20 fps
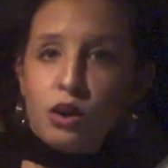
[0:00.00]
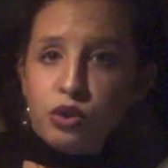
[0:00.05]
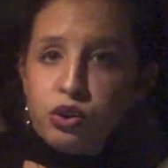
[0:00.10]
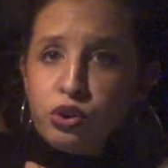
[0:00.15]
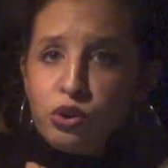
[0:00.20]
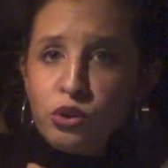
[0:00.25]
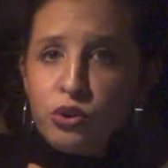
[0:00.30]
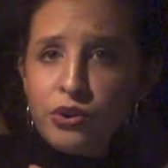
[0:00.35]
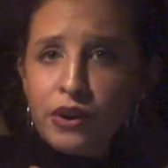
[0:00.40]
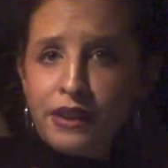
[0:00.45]

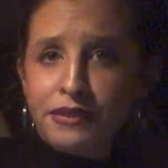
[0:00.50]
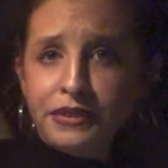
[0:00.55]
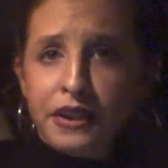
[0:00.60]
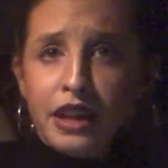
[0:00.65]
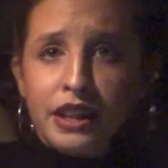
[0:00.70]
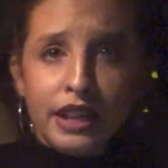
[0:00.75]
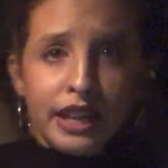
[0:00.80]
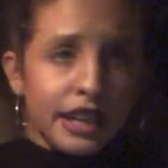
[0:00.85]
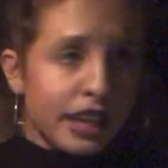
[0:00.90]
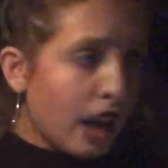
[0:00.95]
Whew, I
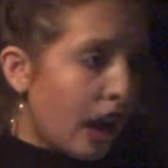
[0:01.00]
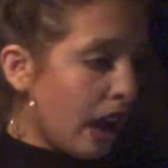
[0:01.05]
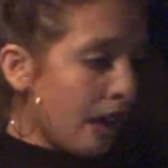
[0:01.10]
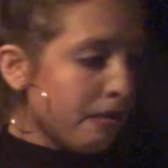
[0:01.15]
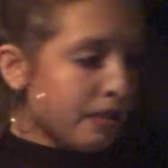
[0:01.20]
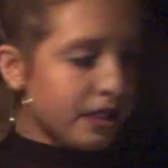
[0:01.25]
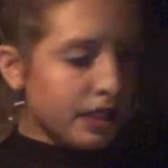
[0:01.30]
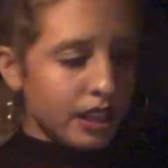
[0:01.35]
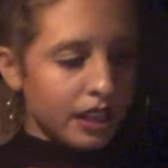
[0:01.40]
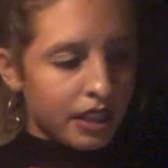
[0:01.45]
felt like I
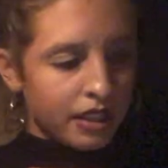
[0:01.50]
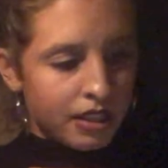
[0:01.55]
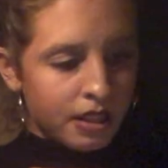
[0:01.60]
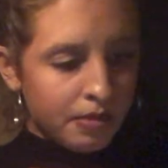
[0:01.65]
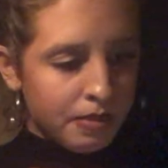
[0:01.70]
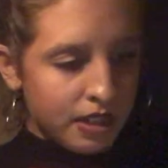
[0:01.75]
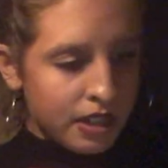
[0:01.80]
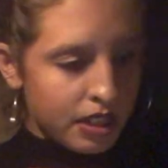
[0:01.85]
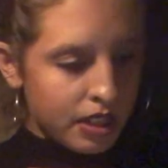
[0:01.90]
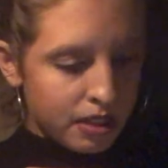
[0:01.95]
was like,
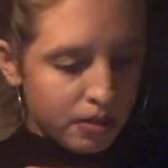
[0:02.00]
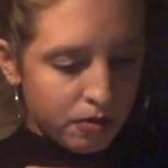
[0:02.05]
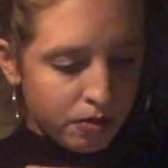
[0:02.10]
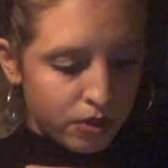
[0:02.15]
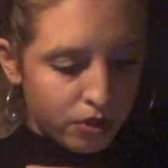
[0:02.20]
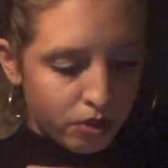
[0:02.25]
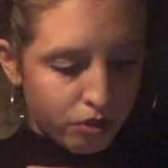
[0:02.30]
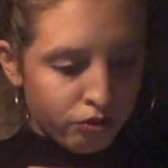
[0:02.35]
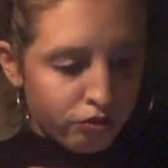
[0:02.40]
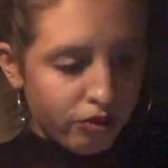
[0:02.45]
something just
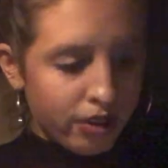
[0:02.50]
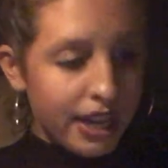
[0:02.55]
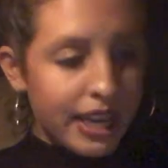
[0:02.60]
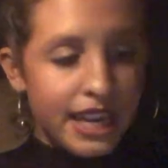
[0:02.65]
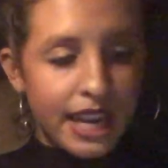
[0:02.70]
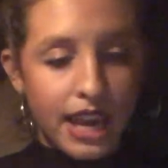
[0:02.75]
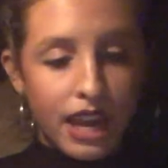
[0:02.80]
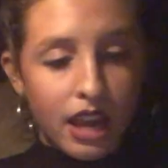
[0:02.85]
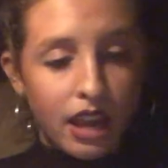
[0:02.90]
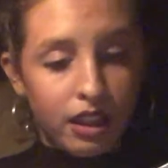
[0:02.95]
was
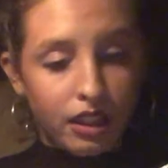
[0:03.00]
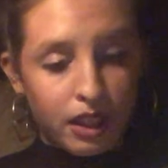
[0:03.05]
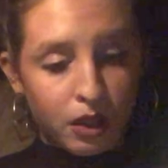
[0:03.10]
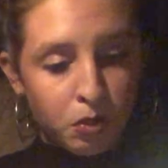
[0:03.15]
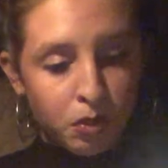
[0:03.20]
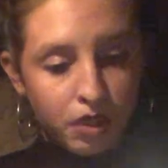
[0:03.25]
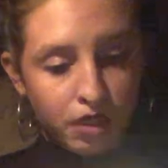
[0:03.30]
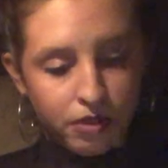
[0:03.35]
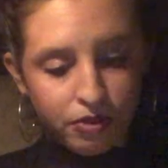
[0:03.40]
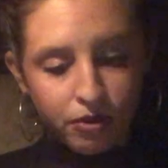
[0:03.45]
crazy. Yeah.
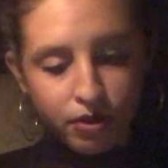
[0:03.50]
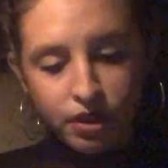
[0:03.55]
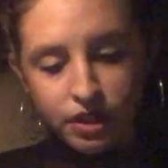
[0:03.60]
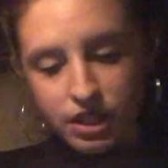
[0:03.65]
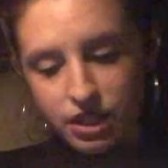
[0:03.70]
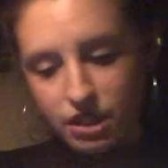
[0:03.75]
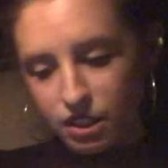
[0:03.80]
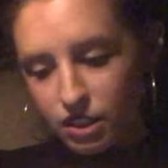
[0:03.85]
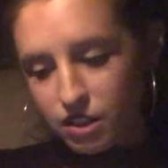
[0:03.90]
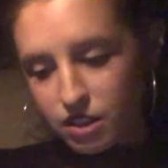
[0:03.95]
Like Wheel of
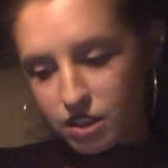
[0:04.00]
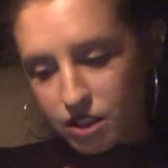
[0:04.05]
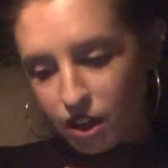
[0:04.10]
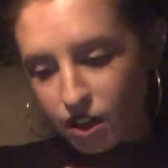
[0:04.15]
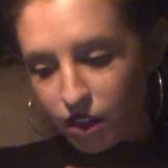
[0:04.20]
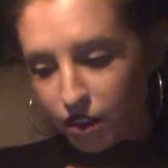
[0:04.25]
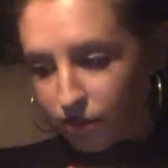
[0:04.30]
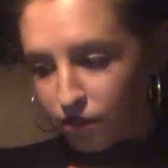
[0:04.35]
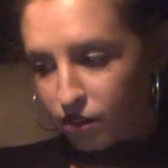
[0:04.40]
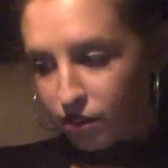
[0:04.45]
Fortune. Something just got
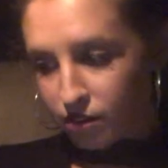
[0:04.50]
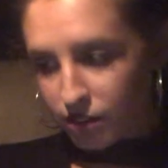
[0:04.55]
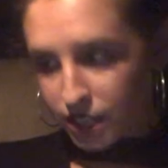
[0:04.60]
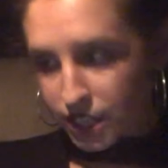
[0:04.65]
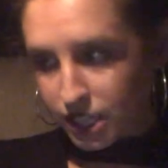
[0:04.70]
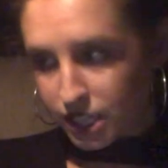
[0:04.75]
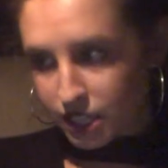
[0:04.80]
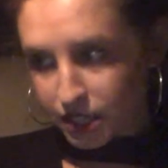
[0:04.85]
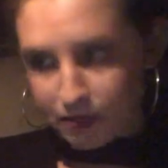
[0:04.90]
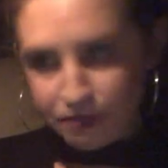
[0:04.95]
like real
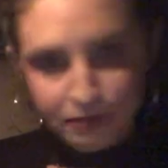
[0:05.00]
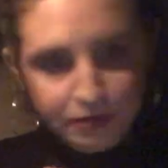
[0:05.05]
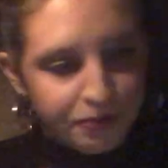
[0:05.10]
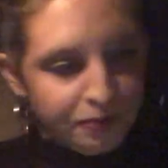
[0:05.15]
crazy.